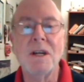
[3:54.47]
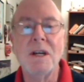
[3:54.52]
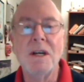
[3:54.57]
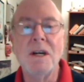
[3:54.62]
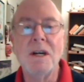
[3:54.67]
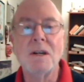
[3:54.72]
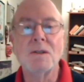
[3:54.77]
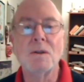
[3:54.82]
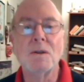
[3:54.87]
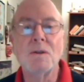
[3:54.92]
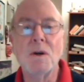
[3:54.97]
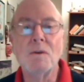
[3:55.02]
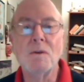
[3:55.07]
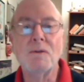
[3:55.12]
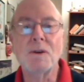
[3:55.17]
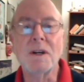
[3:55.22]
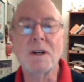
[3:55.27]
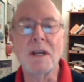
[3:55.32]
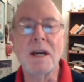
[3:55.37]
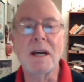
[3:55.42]
So don't
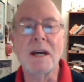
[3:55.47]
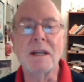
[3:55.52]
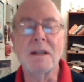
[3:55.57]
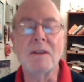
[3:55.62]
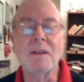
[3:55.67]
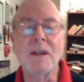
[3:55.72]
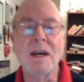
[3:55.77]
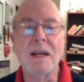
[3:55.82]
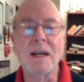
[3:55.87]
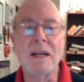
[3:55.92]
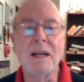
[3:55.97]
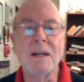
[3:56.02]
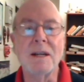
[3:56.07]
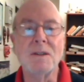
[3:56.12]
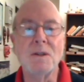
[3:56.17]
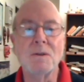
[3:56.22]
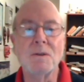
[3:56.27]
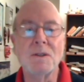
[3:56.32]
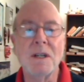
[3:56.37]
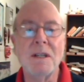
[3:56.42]
forget that as
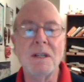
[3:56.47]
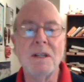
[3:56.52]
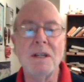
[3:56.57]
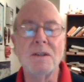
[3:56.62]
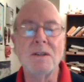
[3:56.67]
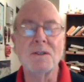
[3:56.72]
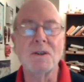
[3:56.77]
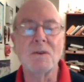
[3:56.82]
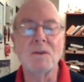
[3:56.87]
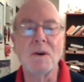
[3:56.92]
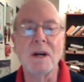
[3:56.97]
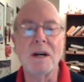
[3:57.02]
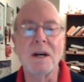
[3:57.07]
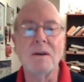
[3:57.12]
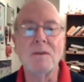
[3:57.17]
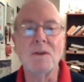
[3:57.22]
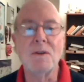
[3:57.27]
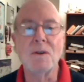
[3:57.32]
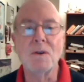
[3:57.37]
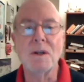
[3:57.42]
you send these
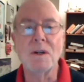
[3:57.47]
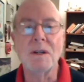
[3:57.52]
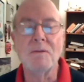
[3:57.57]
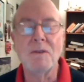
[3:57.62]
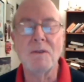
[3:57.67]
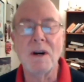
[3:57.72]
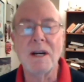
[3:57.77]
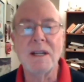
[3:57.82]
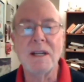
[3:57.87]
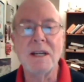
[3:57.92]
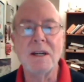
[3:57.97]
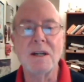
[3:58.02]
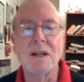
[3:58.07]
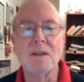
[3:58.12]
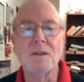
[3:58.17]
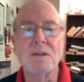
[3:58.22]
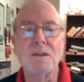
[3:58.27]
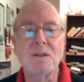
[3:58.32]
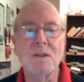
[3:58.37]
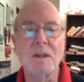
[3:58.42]
around, you're inviting
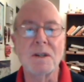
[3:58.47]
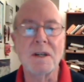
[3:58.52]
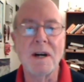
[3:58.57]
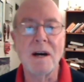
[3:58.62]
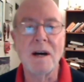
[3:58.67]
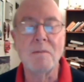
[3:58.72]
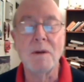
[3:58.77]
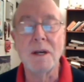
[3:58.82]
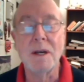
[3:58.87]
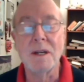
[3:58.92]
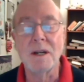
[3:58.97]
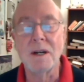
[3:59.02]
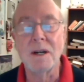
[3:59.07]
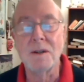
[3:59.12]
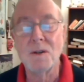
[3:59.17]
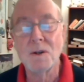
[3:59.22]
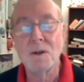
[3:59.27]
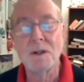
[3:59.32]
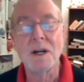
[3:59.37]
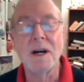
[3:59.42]
others to comment on
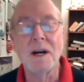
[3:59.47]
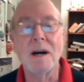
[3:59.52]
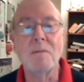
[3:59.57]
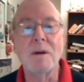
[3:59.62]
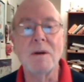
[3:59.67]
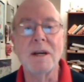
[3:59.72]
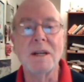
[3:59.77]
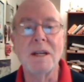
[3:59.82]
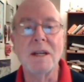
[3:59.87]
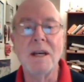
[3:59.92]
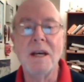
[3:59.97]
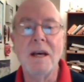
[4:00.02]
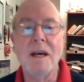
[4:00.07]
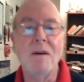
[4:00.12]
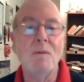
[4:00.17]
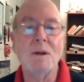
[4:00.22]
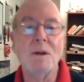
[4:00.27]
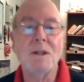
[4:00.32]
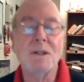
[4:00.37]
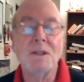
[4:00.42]
your comment,
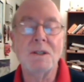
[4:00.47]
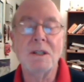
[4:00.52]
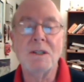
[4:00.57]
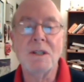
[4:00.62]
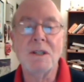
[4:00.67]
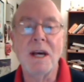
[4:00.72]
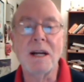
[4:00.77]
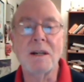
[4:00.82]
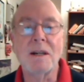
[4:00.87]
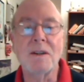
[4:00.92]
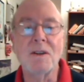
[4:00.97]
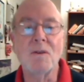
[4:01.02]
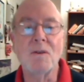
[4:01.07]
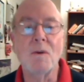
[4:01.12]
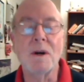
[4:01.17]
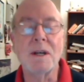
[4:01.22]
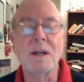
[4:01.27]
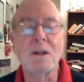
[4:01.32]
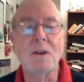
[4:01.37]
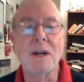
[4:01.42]
which is exactly the
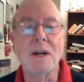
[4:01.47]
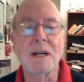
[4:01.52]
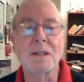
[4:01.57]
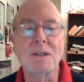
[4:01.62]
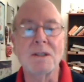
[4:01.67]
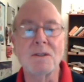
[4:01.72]
way classes